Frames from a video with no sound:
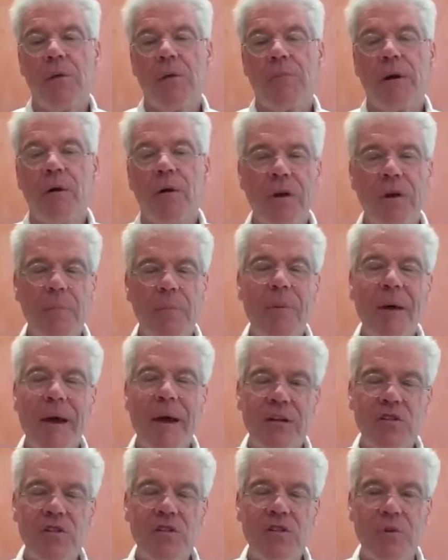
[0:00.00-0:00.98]
But I want to get
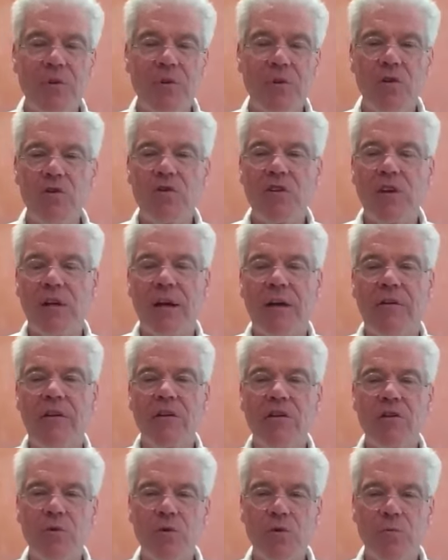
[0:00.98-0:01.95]
back to something you said, Larry,
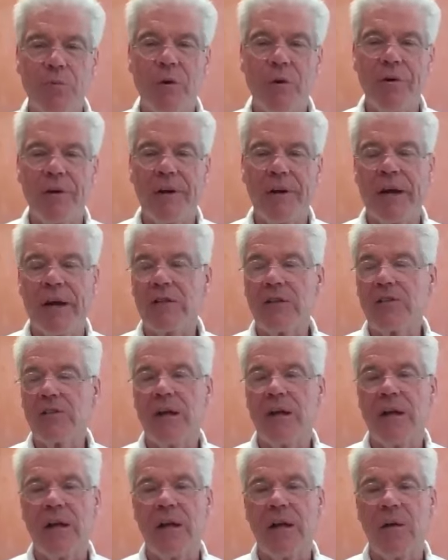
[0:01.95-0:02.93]
because it was brilliant actually,
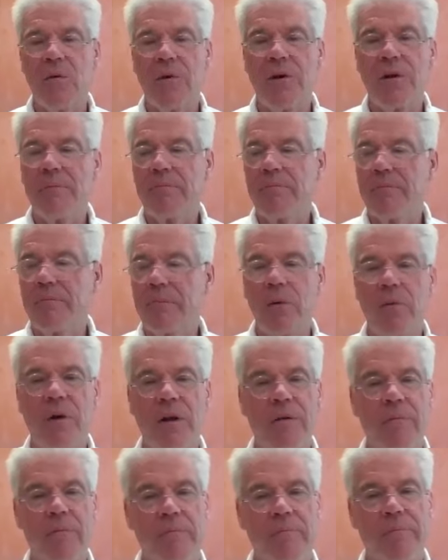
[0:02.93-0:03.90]
and I want to I want
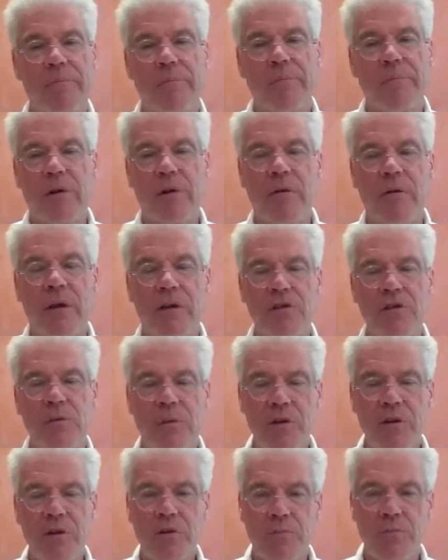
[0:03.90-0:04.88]
to put an
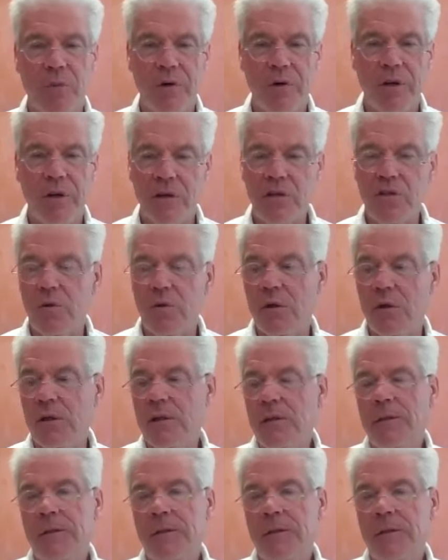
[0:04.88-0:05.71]
exclamation point next to it.